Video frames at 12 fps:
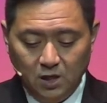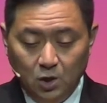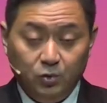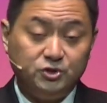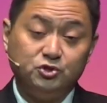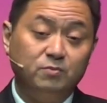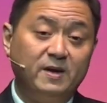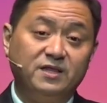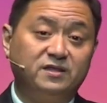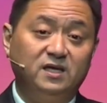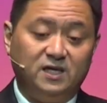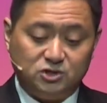which you may
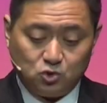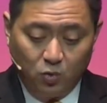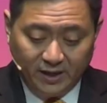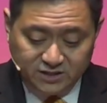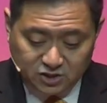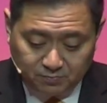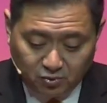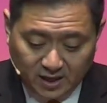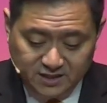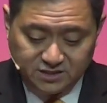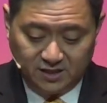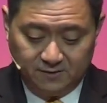think is quite
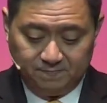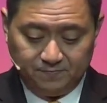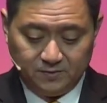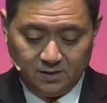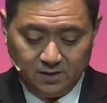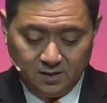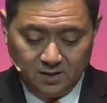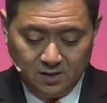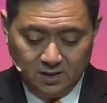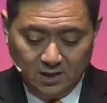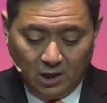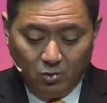surprising.
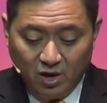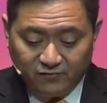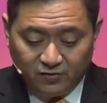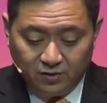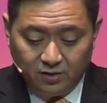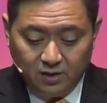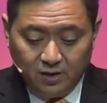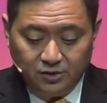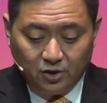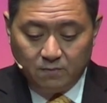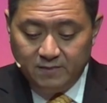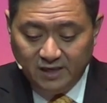However,
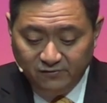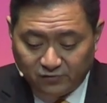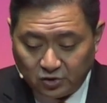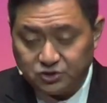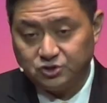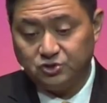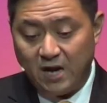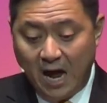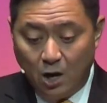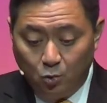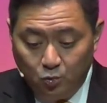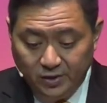there are many verses on
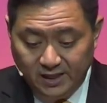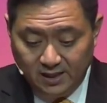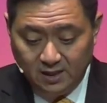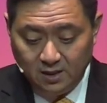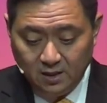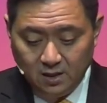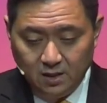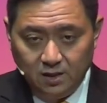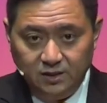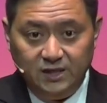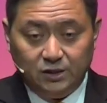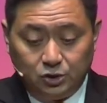how we,
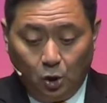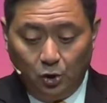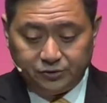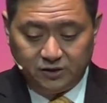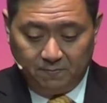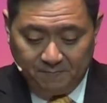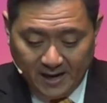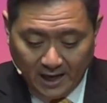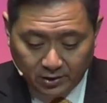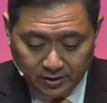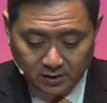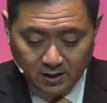the adult, the
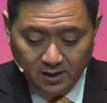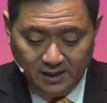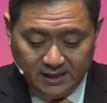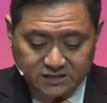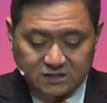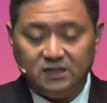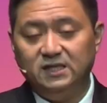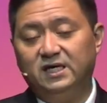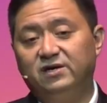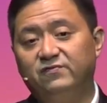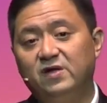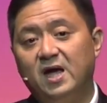parent, is to
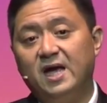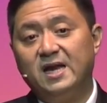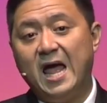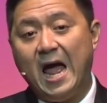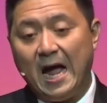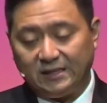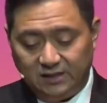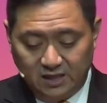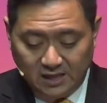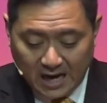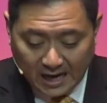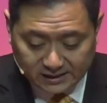live and act in a
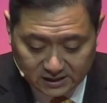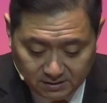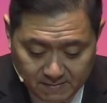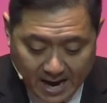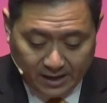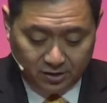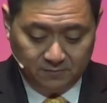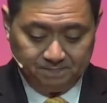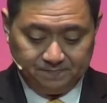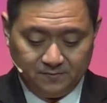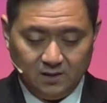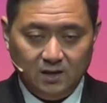godly manner.
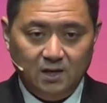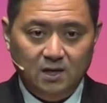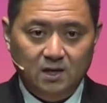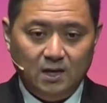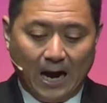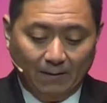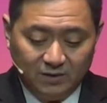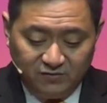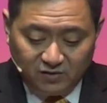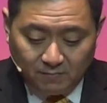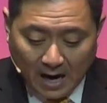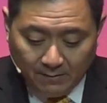I believe
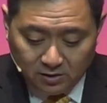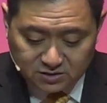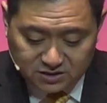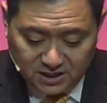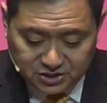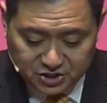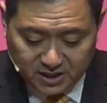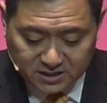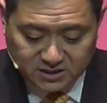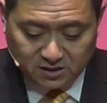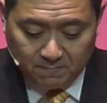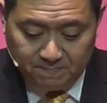the Bible is teaching us
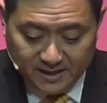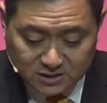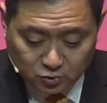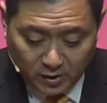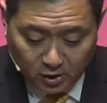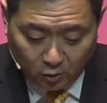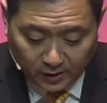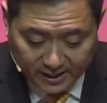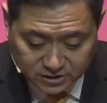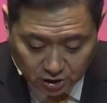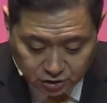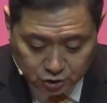that the best way to
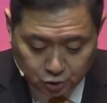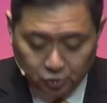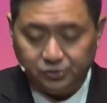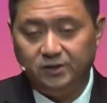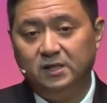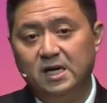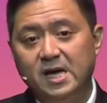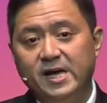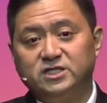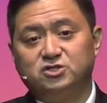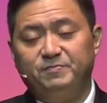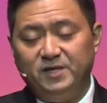raise our children
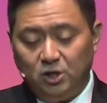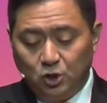is to be a